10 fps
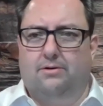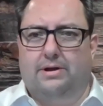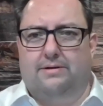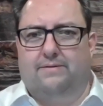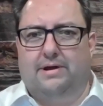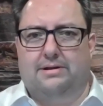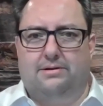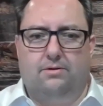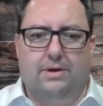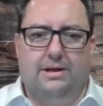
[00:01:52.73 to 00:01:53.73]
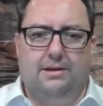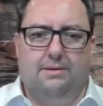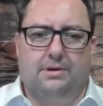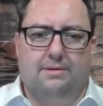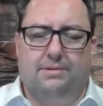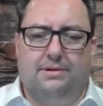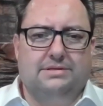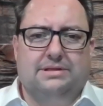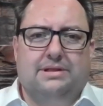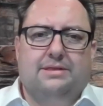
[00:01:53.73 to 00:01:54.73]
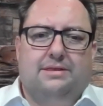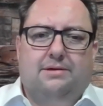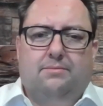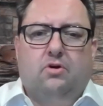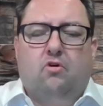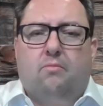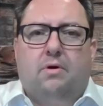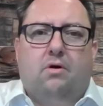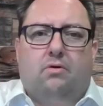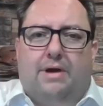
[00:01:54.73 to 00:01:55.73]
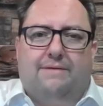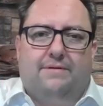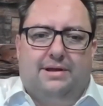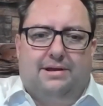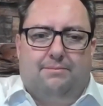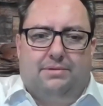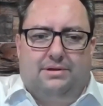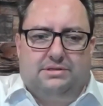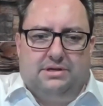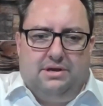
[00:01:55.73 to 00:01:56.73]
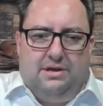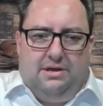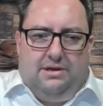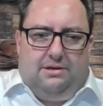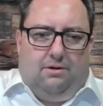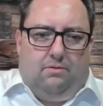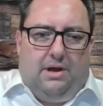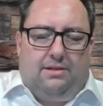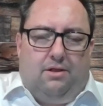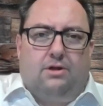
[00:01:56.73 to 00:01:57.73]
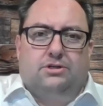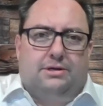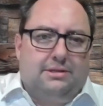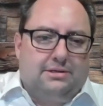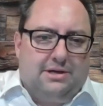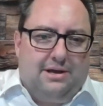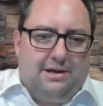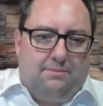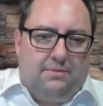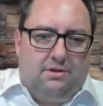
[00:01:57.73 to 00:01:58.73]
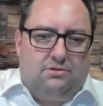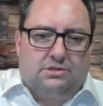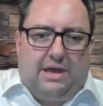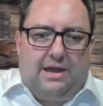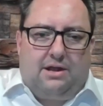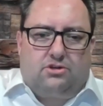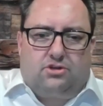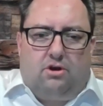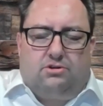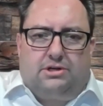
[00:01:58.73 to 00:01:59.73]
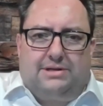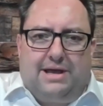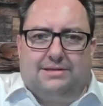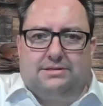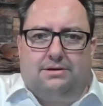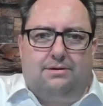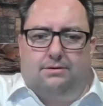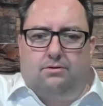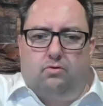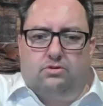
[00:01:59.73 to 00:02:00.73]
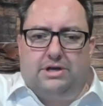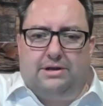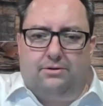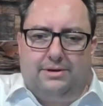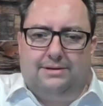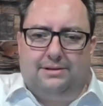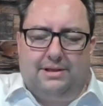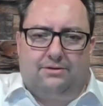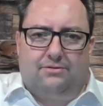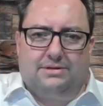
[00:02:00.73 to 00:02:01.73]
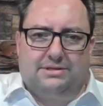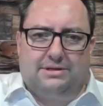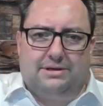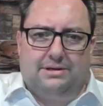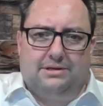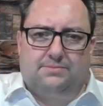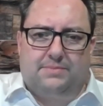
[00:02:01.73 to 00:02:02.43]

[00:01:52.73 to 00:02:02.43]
I invited uranium companies, lithium, cobalt, graphite companies. My logic at the time, you just can't charge a Tesla on coal generated electricity and